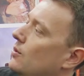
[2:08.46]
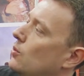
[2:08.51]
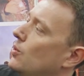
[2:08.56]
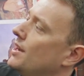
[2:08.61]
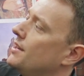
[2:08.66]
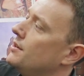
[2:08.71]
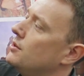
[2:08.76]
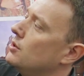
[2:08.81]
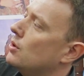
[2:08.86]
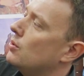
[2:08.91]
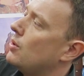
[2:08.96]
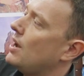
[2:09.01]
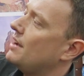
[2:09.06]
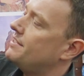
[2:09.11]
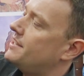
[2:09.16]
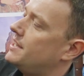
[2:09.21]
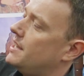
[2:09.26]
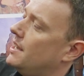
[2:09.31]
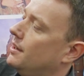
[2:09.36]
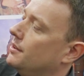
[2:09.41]
When you
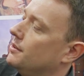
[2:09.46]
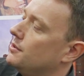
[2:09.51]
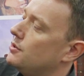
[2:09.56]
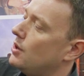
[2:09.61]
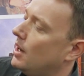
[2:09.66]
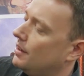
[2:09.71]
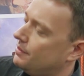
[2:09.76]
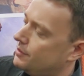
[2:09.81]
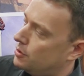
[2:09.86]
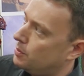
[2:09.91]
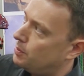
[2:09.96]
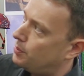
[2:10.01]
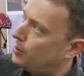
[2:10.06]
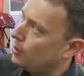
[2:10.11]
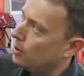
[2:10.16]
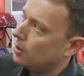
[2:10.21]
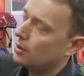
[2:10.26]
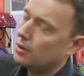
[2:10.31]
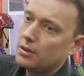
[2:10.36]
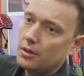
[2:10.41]
arrive down, you have to
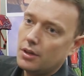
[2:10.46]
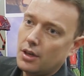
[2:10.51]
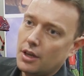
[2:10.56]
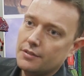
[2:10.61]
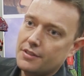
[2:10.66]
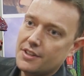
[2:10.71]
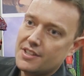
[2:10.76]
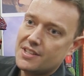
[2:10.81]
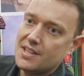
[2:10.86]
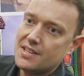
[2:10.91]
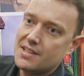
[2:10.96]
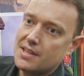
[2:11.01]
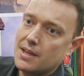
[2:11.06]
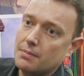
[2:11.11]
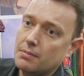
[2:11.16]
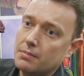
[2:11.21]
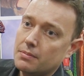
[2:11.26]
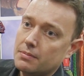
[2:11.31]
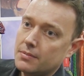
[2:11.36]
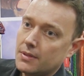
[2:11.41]
pull on the
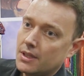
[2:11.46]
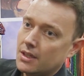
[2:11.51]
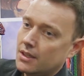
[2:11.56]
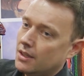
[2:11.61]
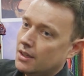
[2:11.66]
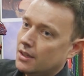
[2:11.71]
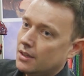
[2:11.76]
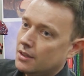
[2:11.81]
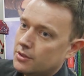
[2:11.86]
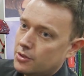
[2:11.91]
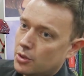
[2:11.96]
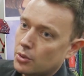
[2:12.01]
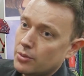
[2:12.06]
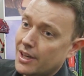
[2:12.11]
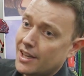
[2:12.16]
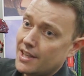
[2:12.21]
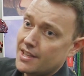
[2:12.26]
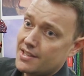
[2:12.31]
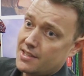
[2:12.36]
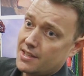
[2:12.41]
system to
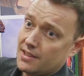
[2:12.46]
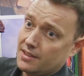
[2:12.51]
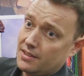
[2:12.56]
release